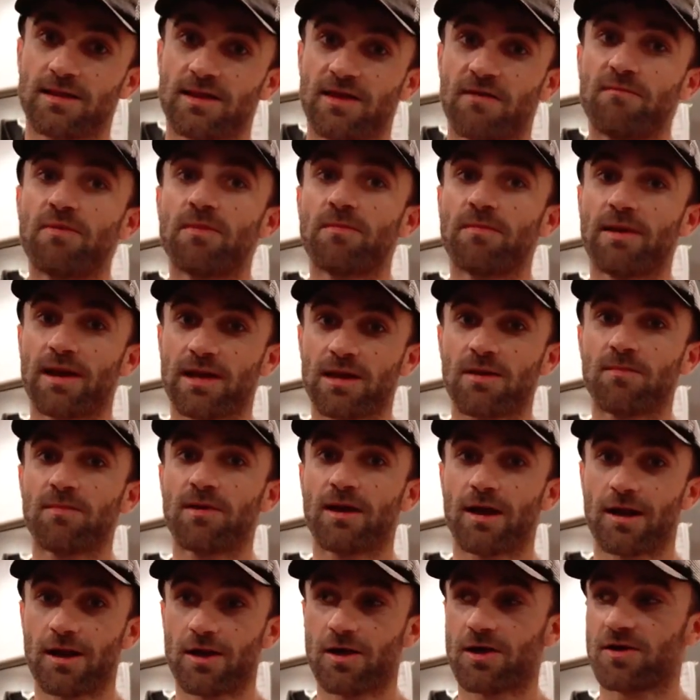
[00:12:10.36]
they've been making
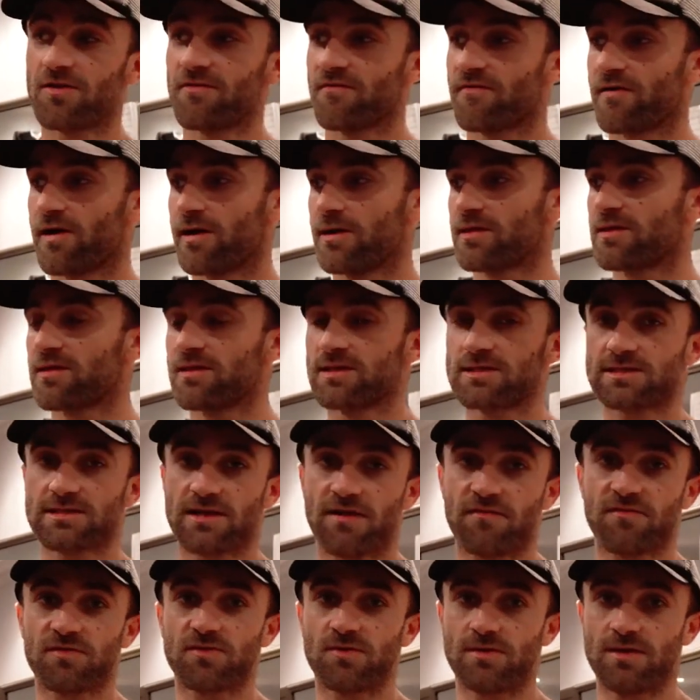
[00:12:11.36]
me a lot of healthy
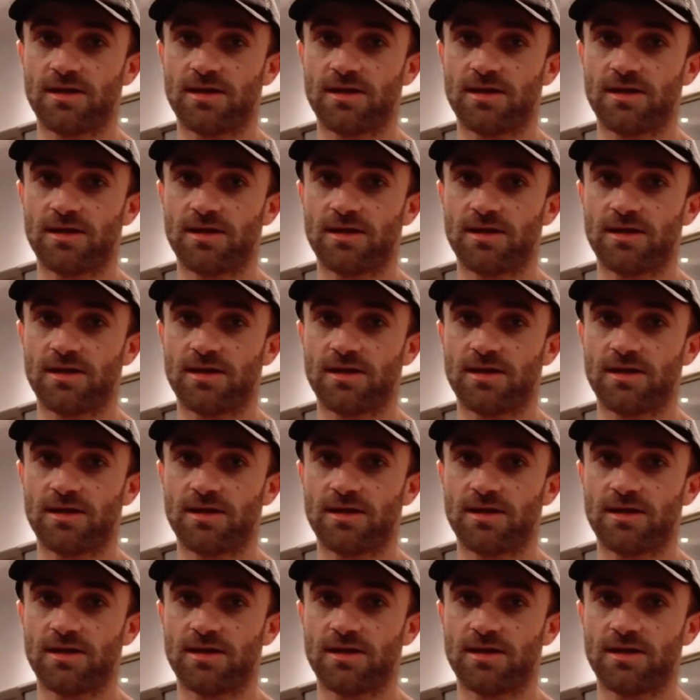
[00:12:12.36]
stuff to